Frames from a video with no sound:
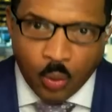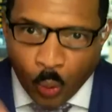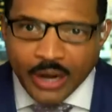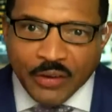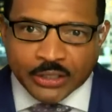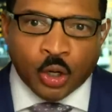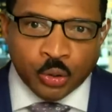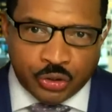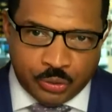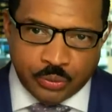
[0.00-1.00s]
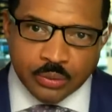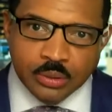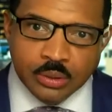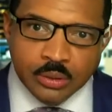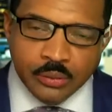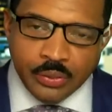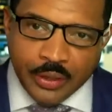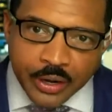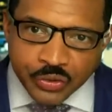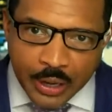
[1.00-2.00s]
What if I told you
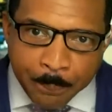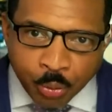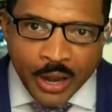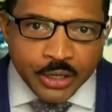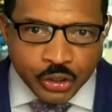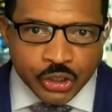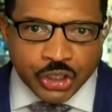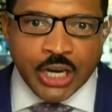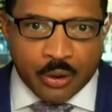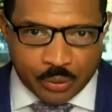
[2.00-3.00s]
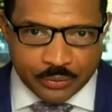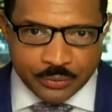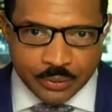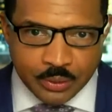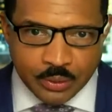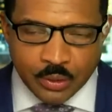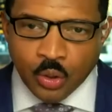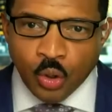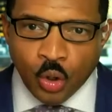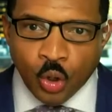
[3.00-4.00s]
there's a predator sheriff
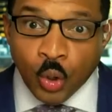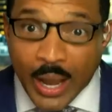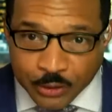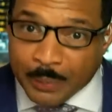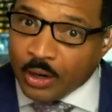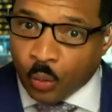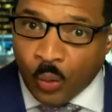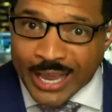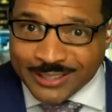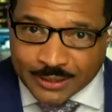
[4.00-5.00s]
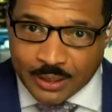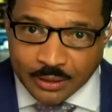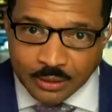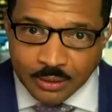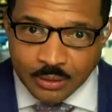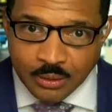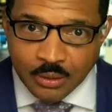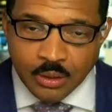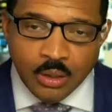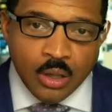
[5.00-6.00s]
who has been arrested
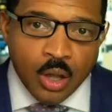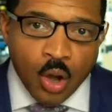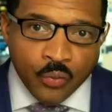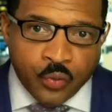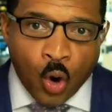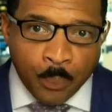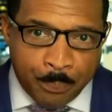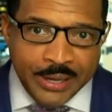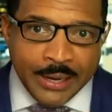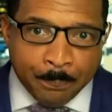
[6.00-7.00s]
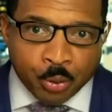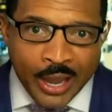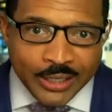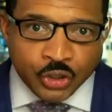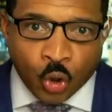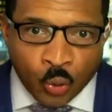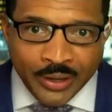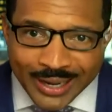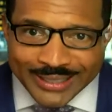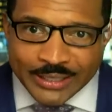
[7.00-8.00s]
for being predatory
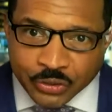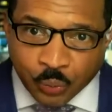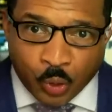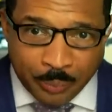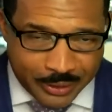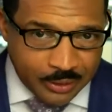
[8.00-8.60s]
against a woman,